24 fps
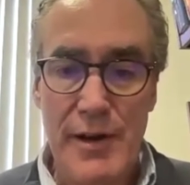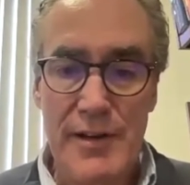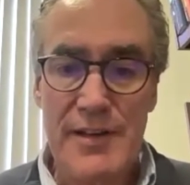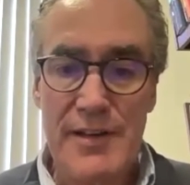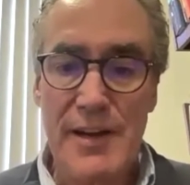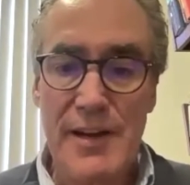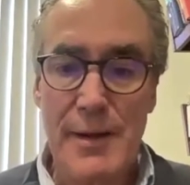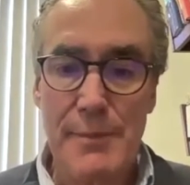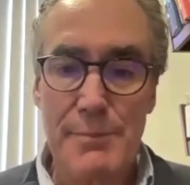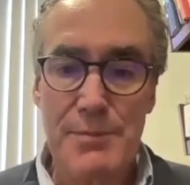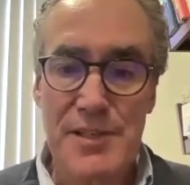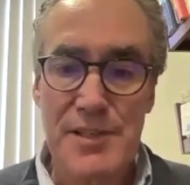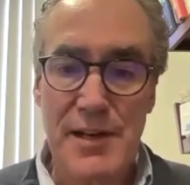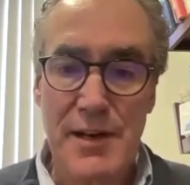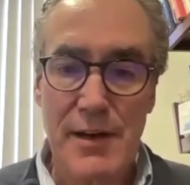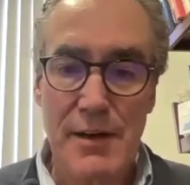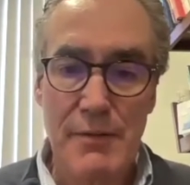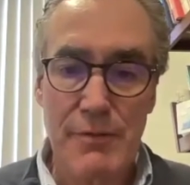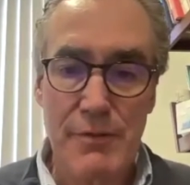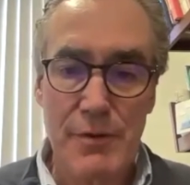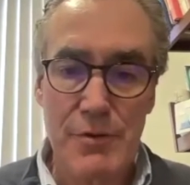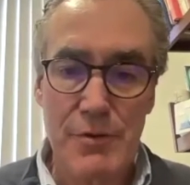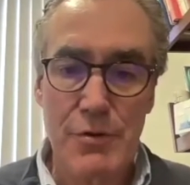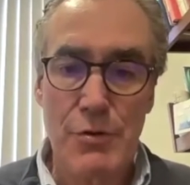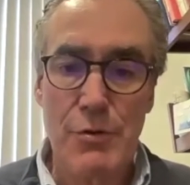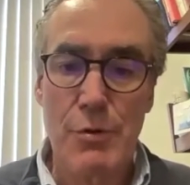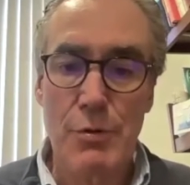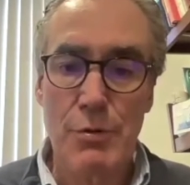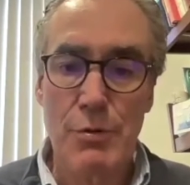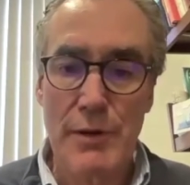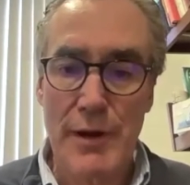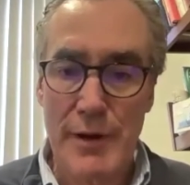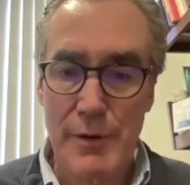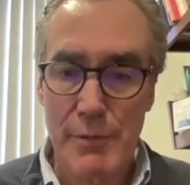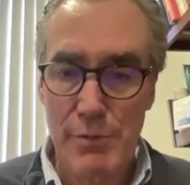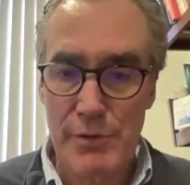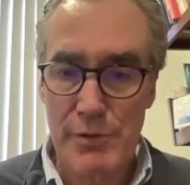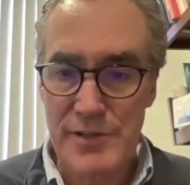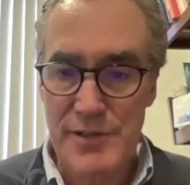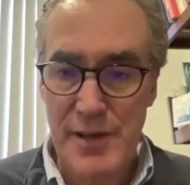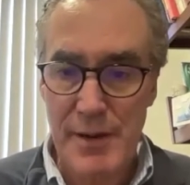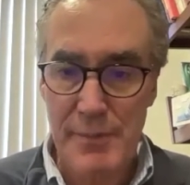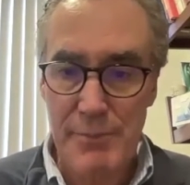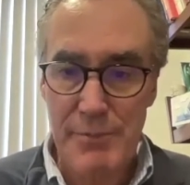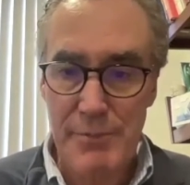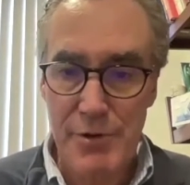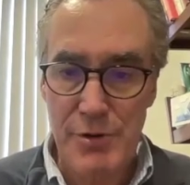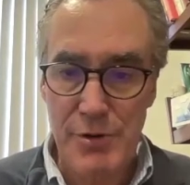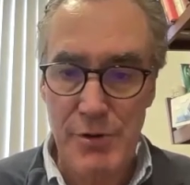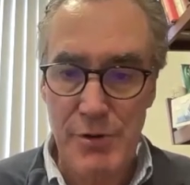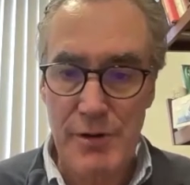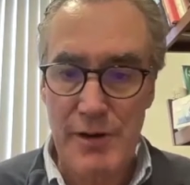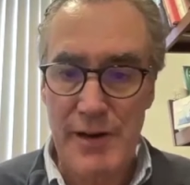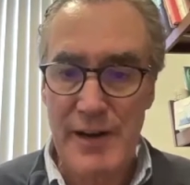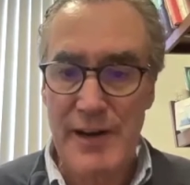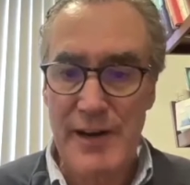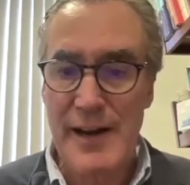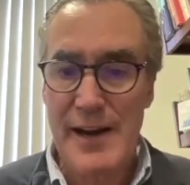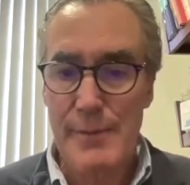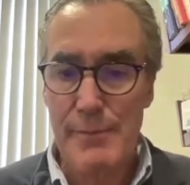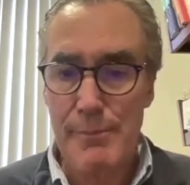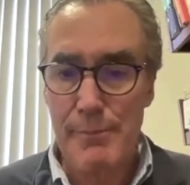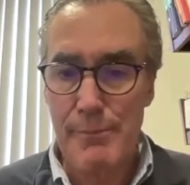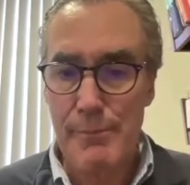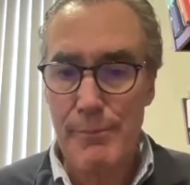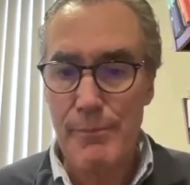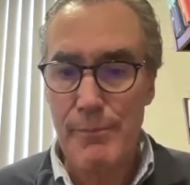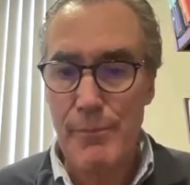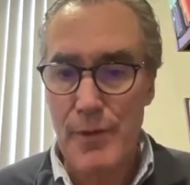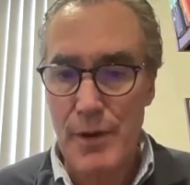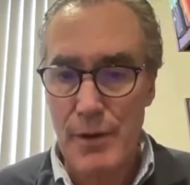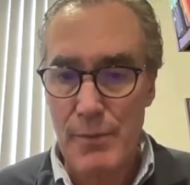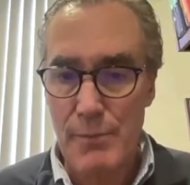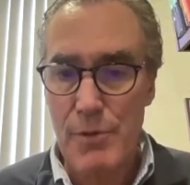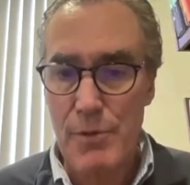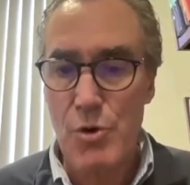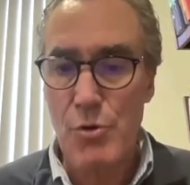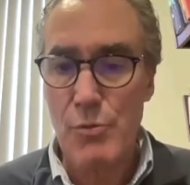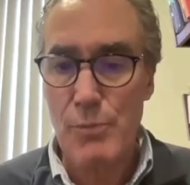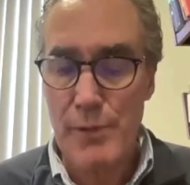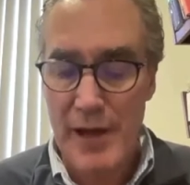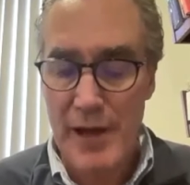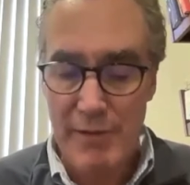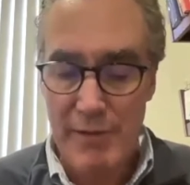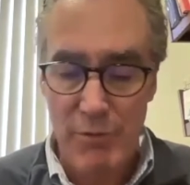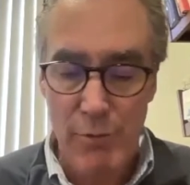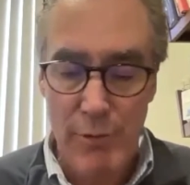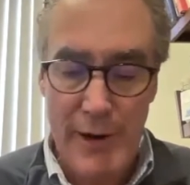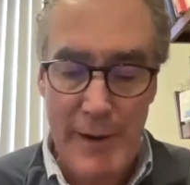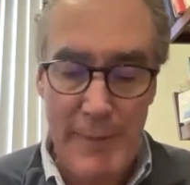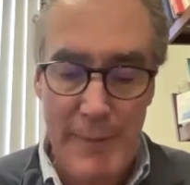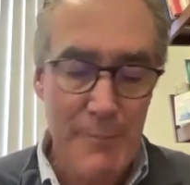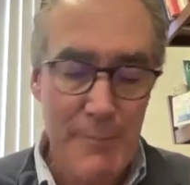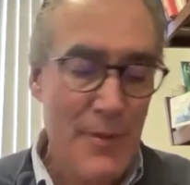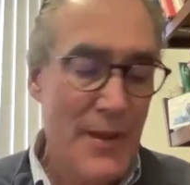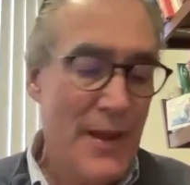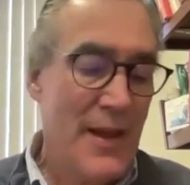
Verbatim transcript: It tamps down the toll-like receptor innate immune pathway,